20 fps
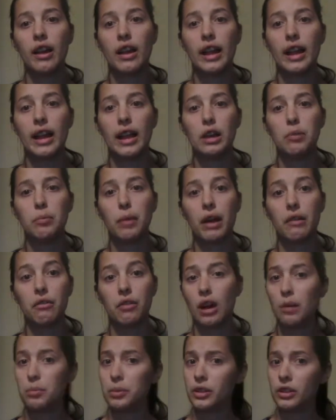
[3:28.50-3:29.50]
In my
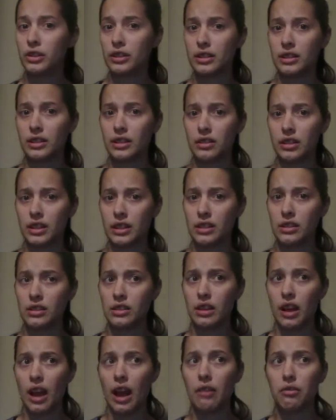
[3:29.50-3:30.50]
Robin Hood series,
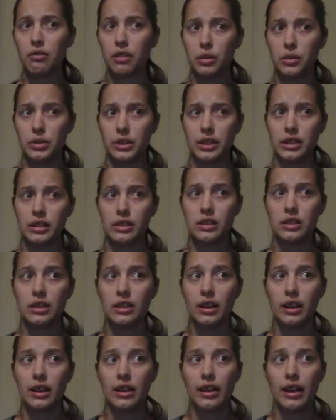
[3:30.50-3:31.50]
I wrote it,
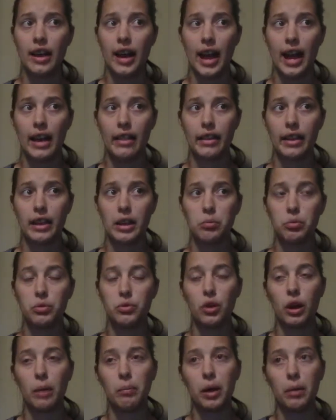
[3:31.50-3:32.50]
and then before
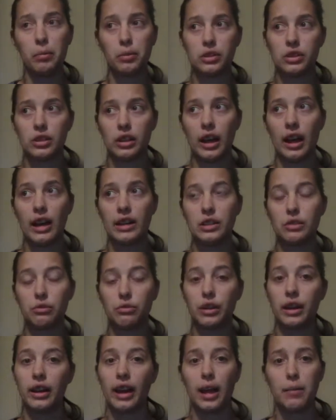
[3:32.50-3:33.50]
I published it, I had to
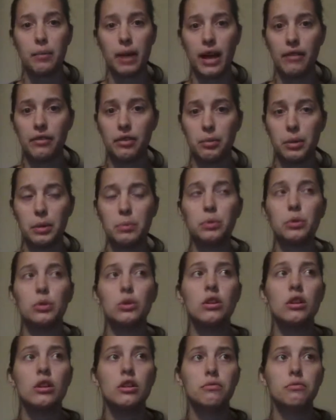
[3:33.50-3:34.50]
rename half the people
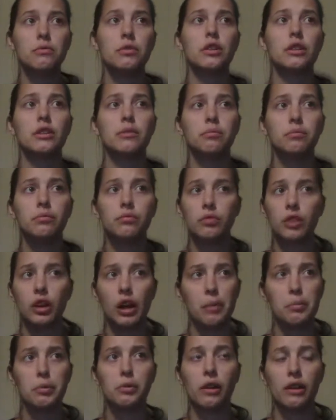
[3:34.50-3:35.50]
for
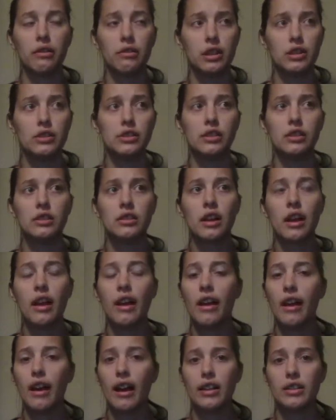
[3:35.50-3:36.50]
copyright reasons,
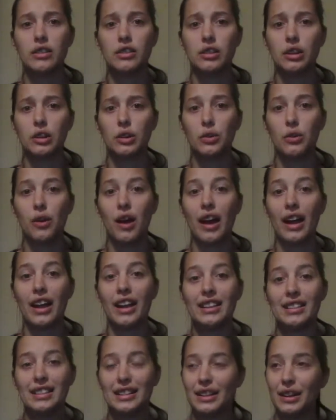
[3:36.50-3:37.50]
and so I
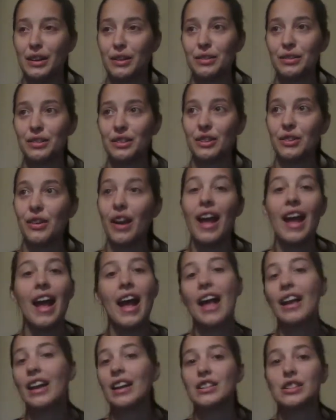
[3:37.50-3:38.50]
had to go through,
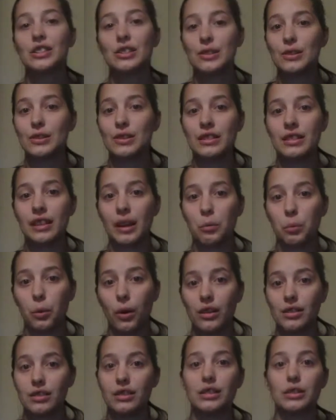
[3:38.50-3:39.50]
and I just used the same
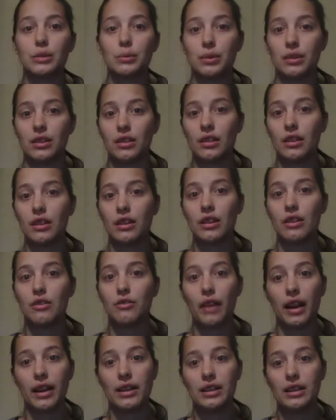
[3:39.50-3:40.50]
process with
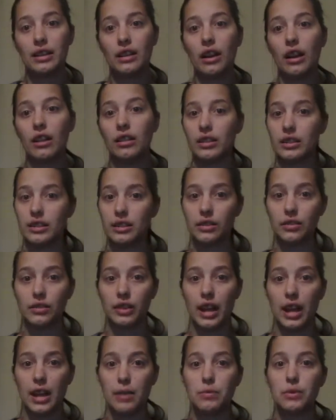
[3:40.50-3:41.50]
finding a list of
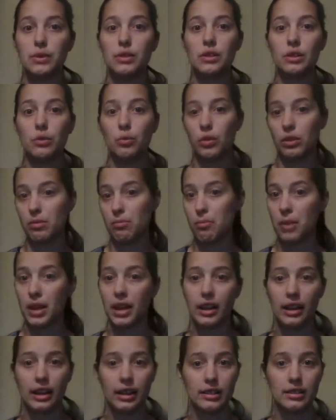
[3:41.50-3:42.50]
names with
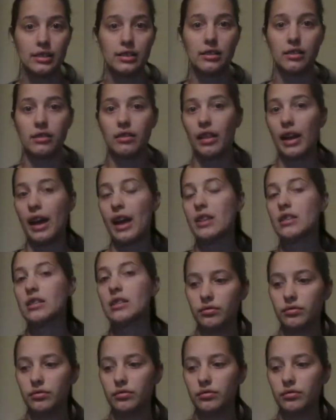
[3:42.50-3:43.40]
meanings that